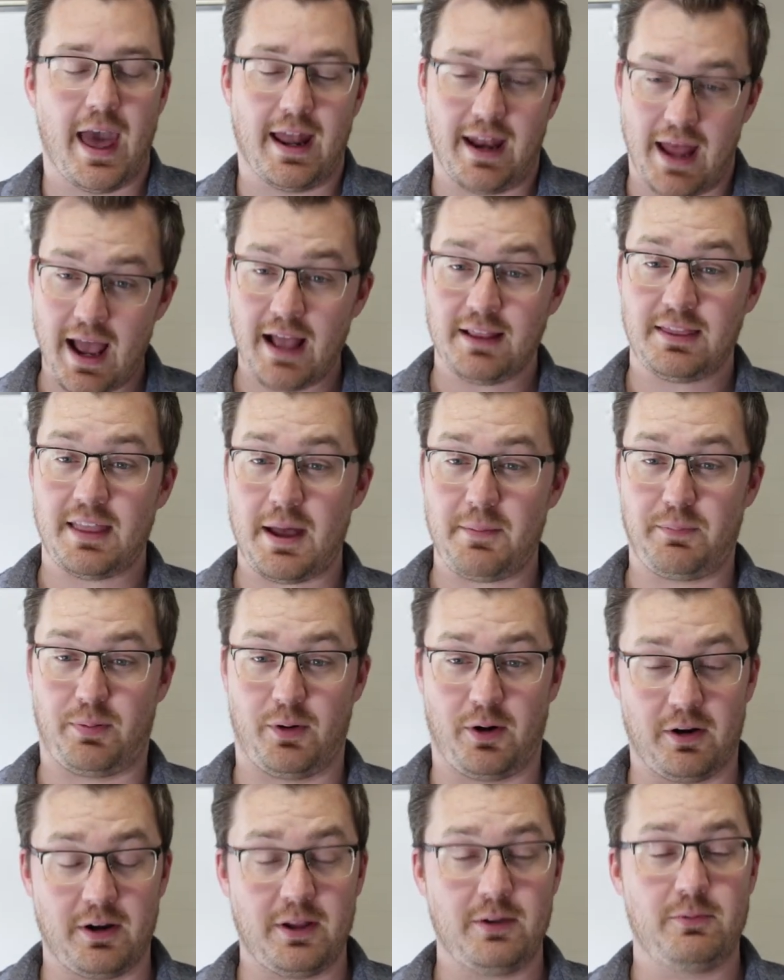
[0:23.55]
And at that
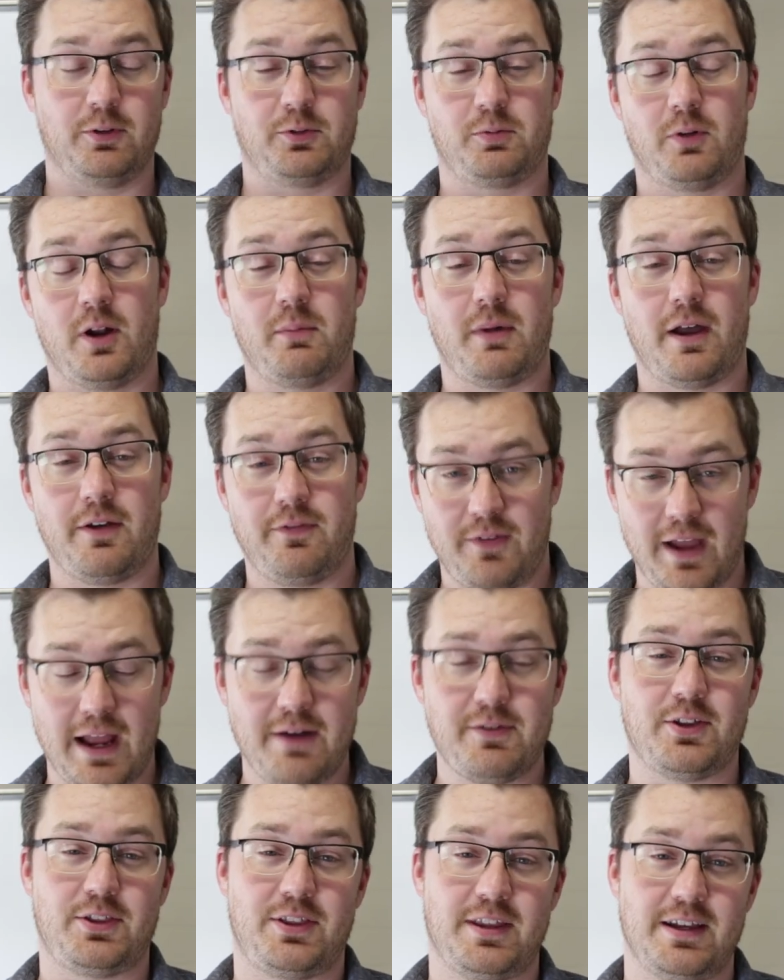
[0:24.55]
party was one of my
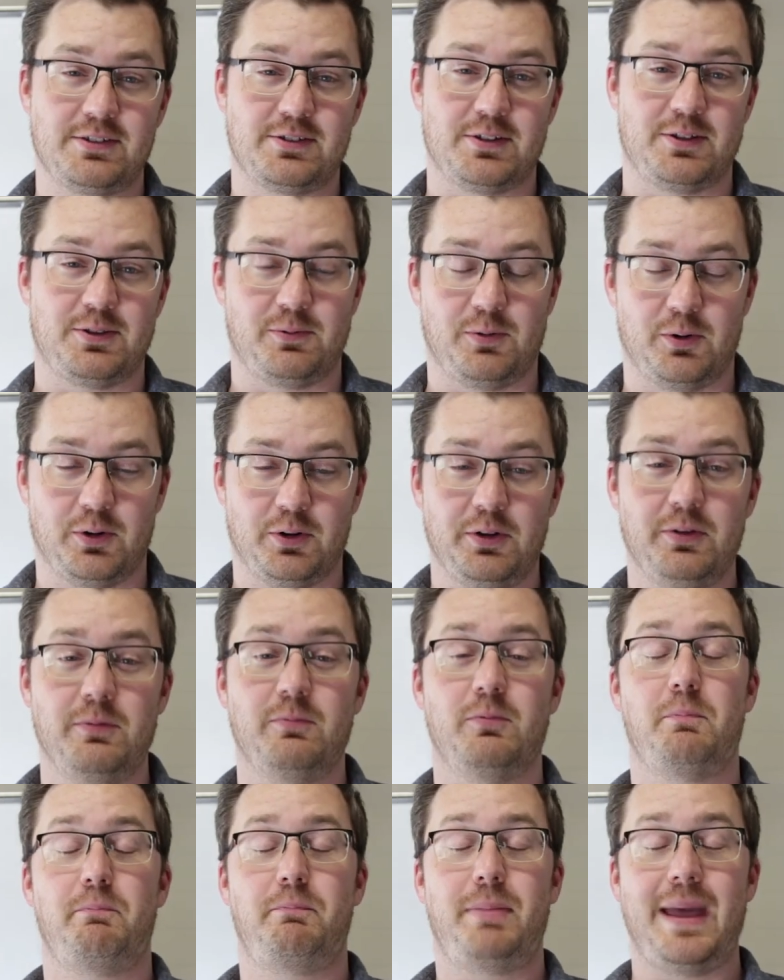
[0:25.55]
favorite things in the
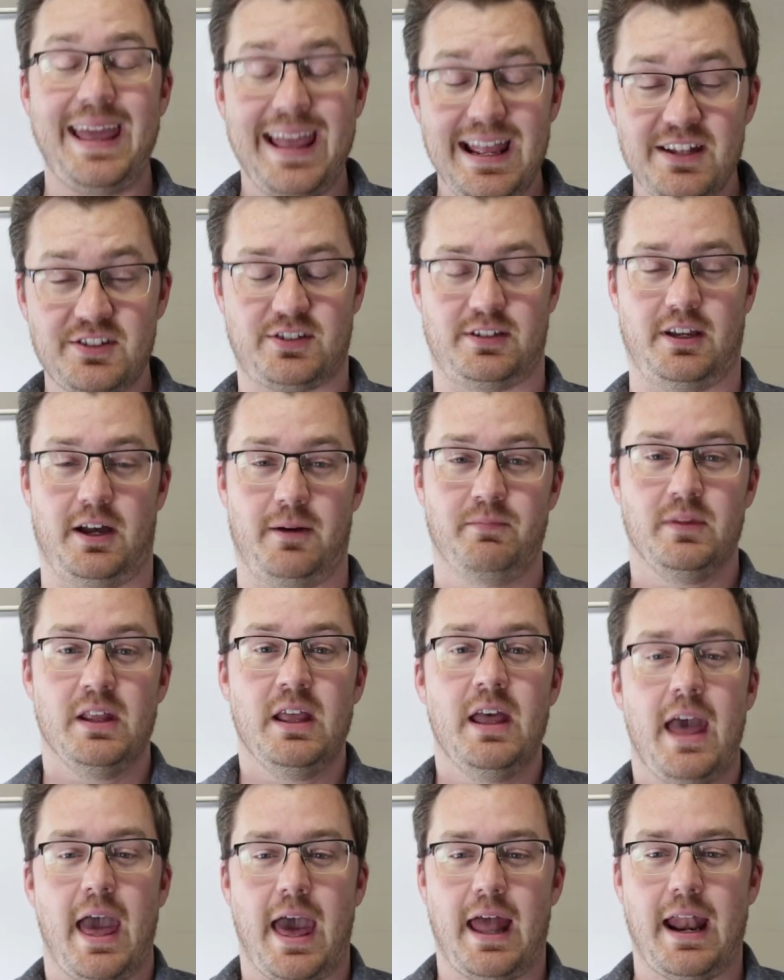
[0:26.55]
world, pizza.
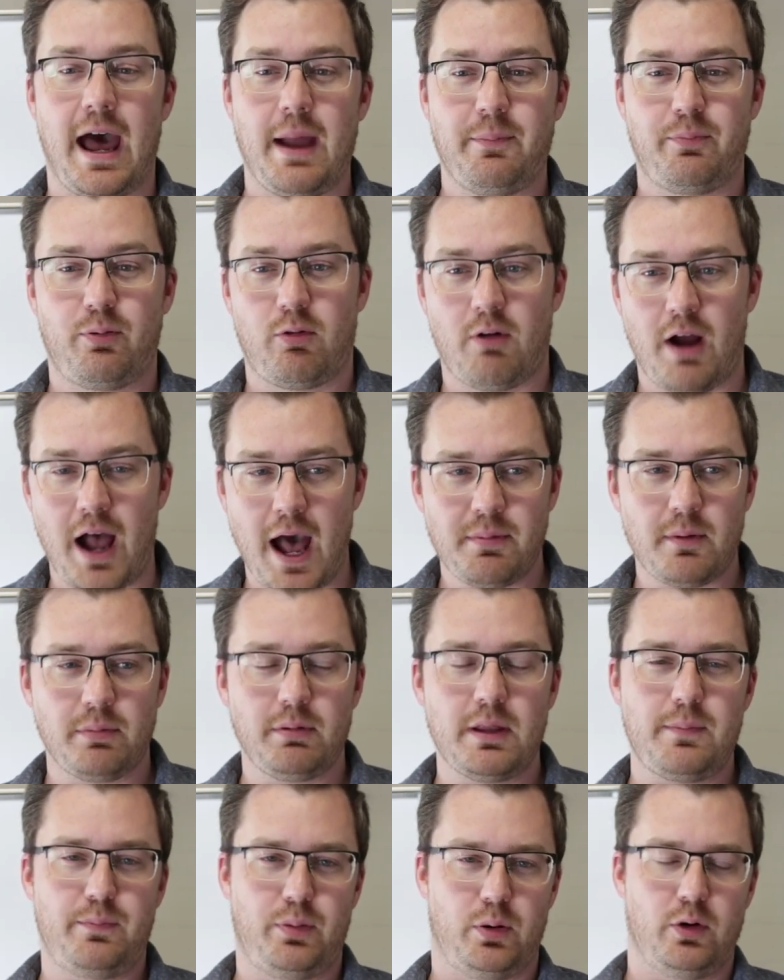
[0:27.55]
And I
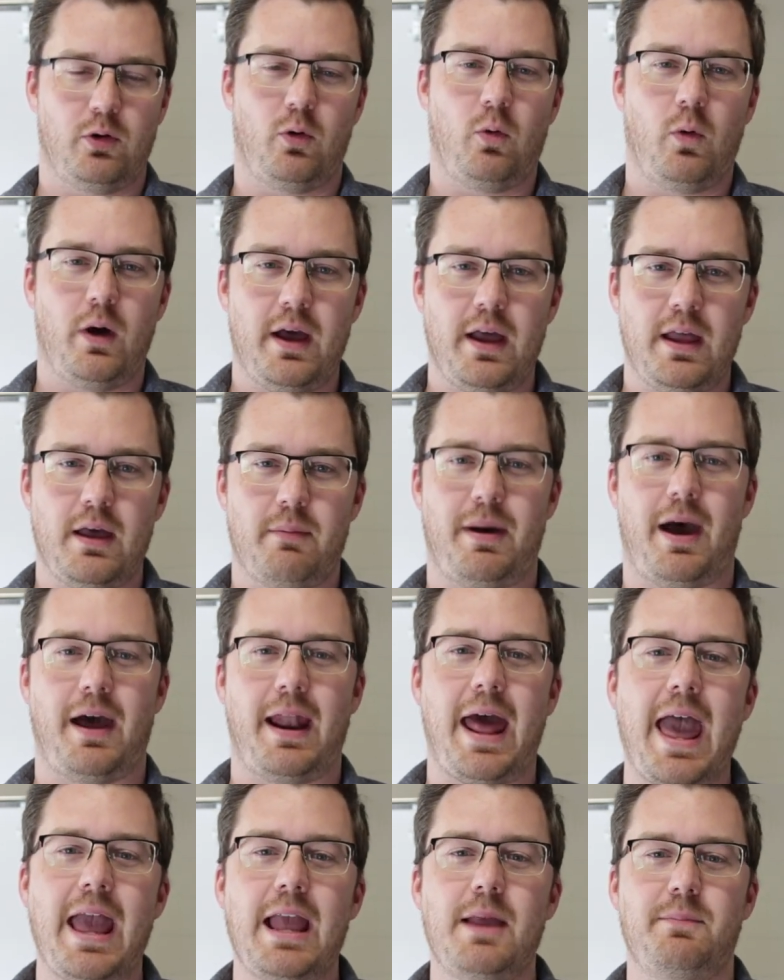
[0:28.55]
probably put away
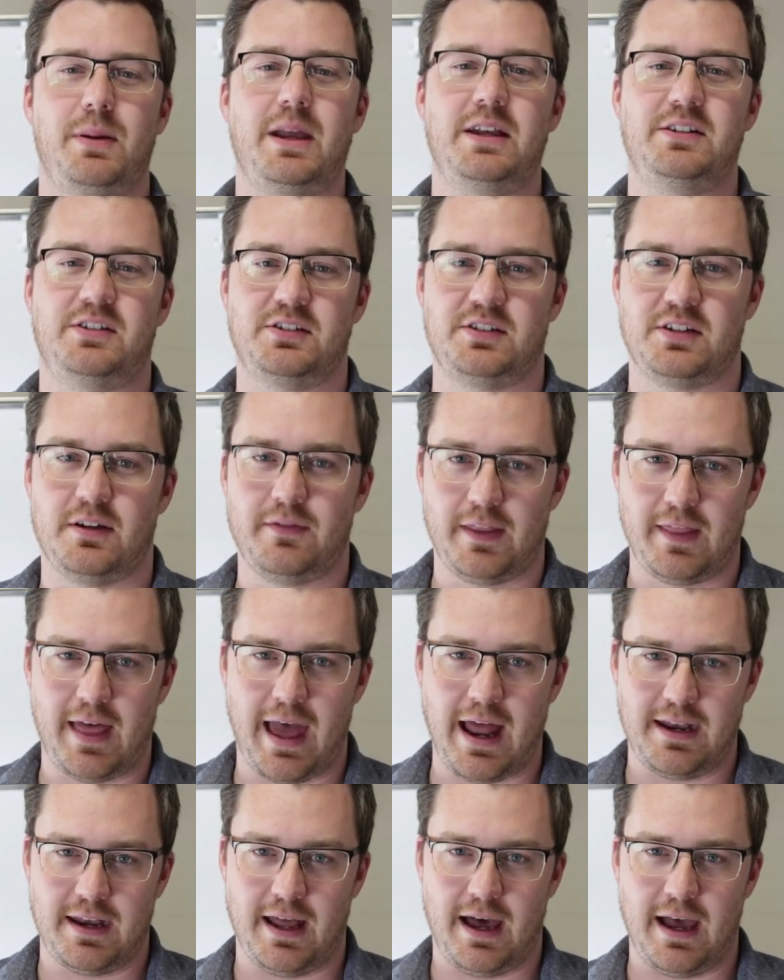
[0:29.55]
about eight pieces of it
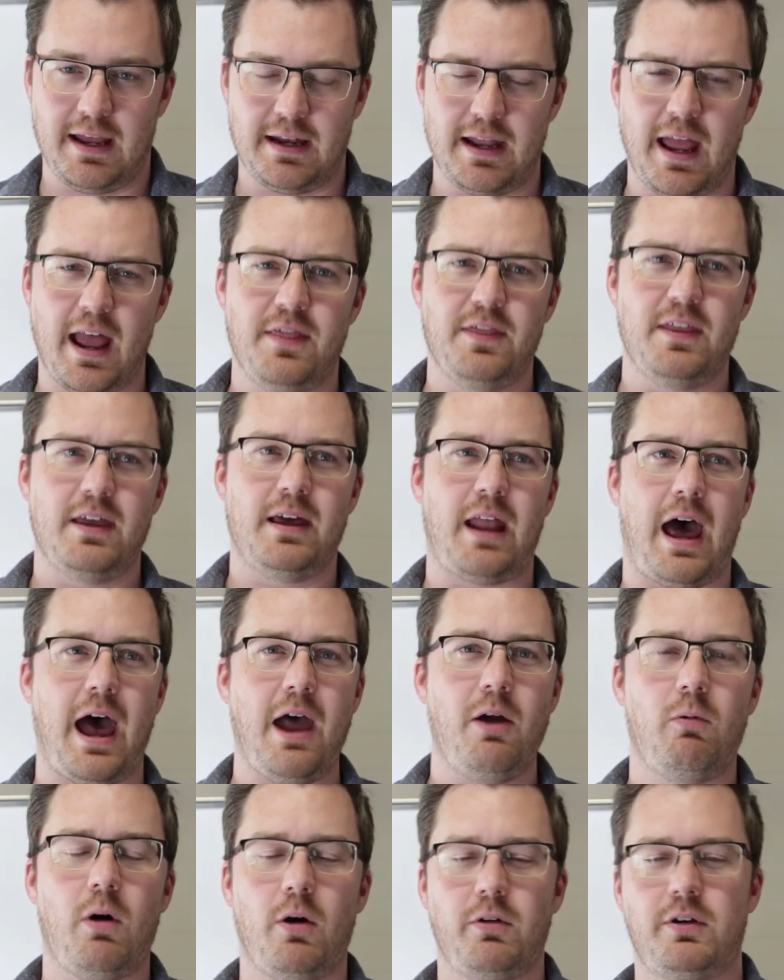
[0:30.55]
that night, and then
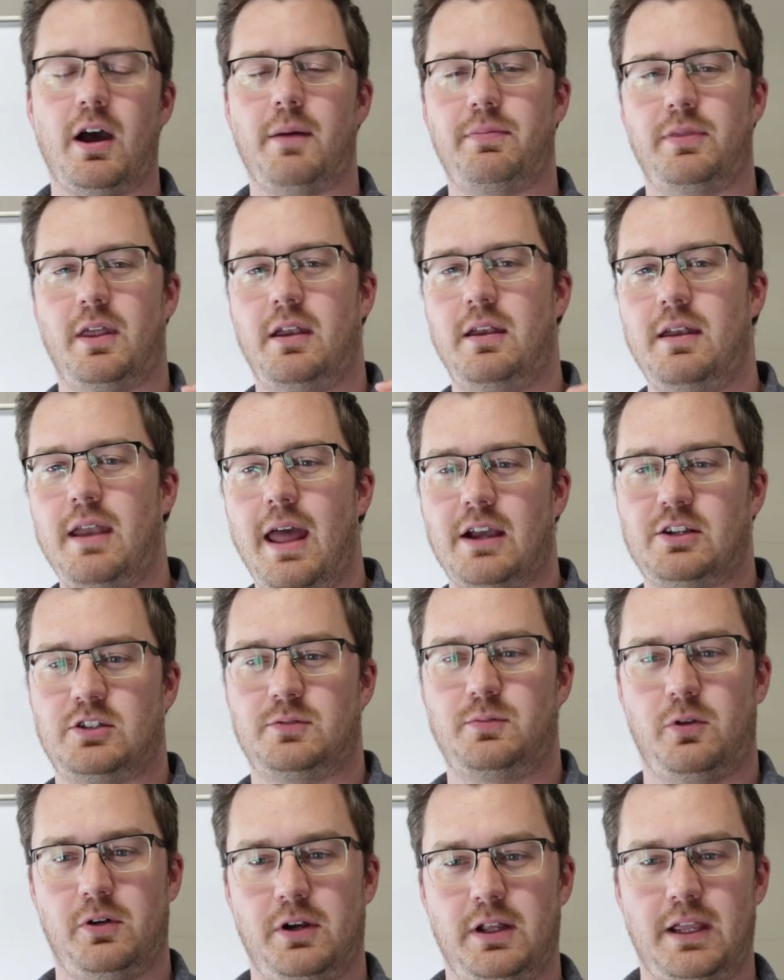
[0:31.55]
I woke up the
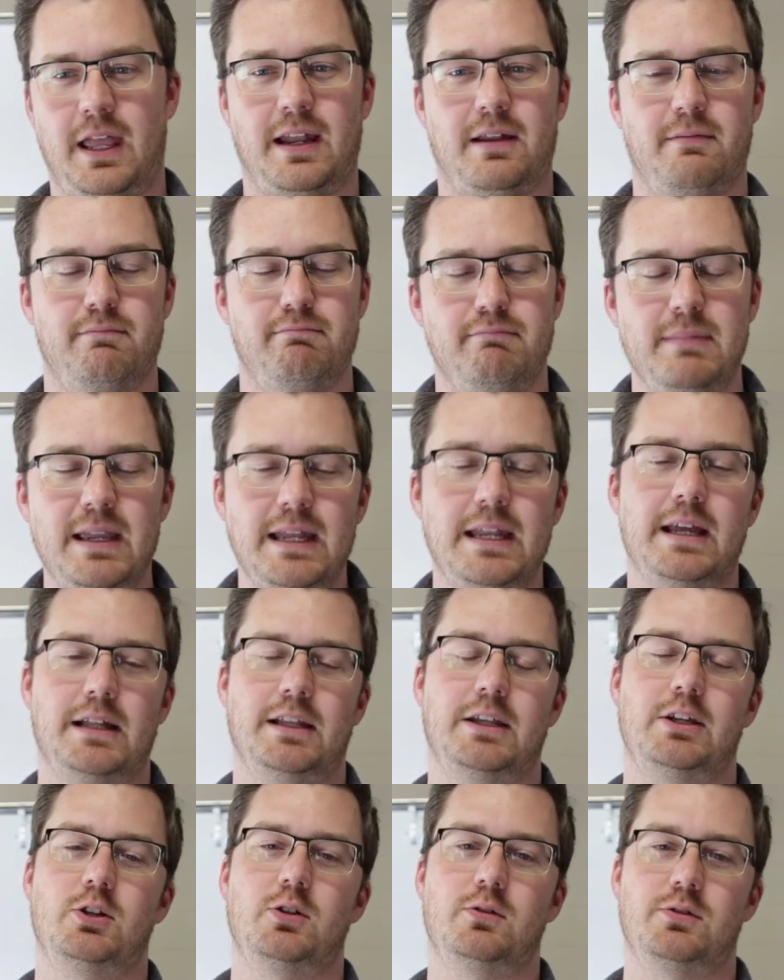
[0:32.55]
next morning and
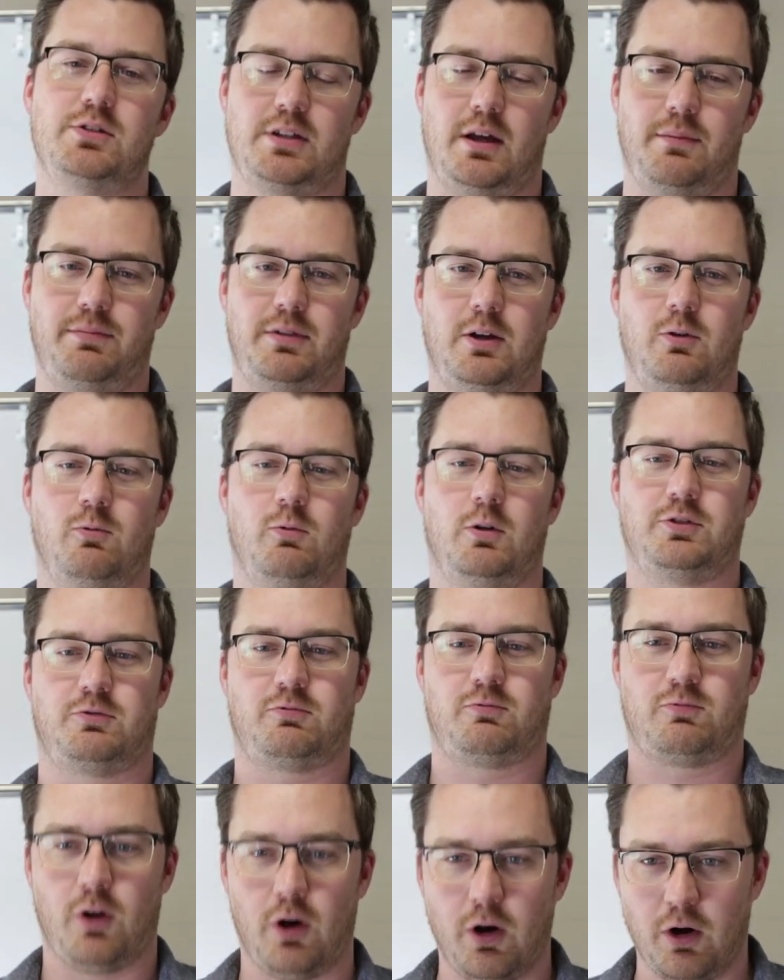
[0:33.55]
immediately knew something
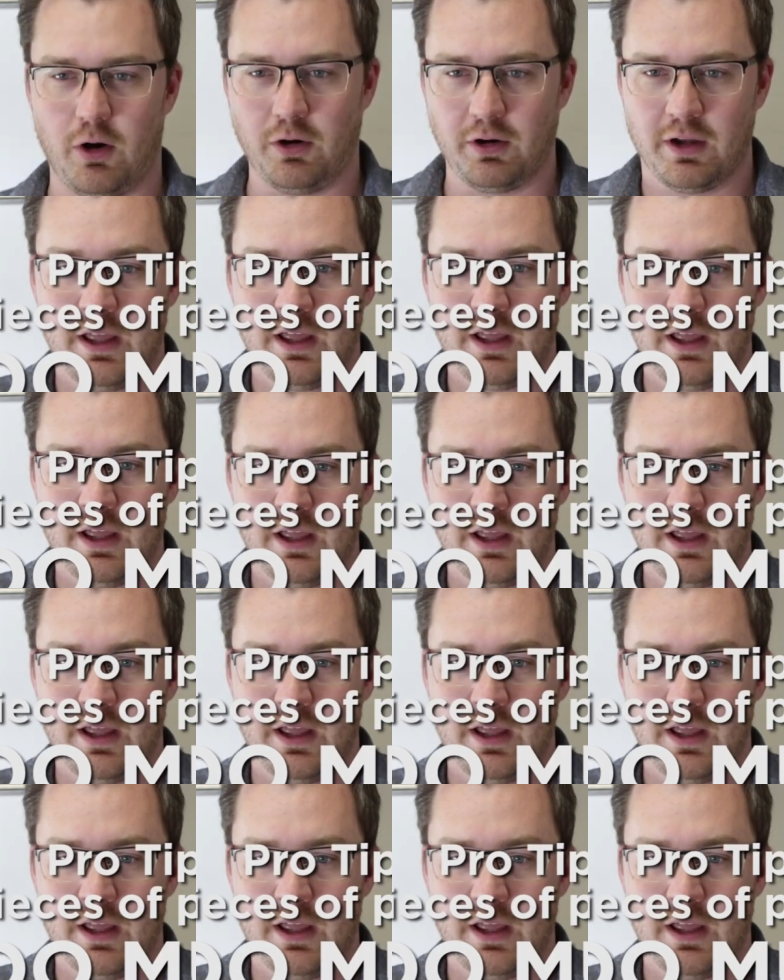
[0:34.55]
was wrong.